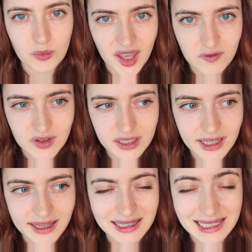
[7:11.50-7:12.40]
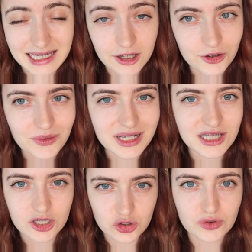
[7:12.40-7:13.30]
may feel like Leo
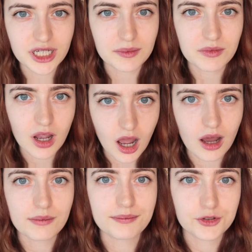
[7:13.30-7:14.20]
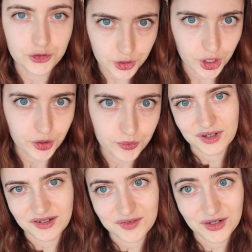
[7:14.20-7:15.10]
is a dream come true,
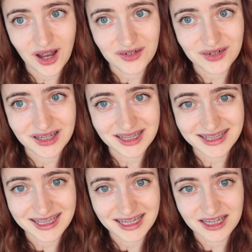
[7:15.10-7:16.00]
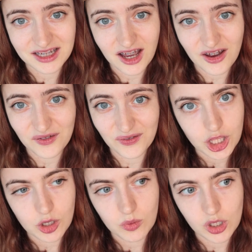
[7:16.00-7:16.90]
but if you're not realistic enough,
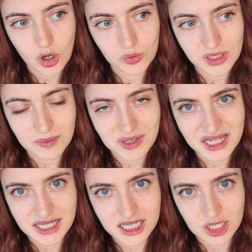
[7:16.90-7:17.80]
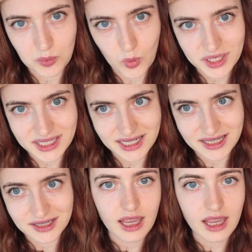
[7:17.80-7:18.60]
you will only be disappointed.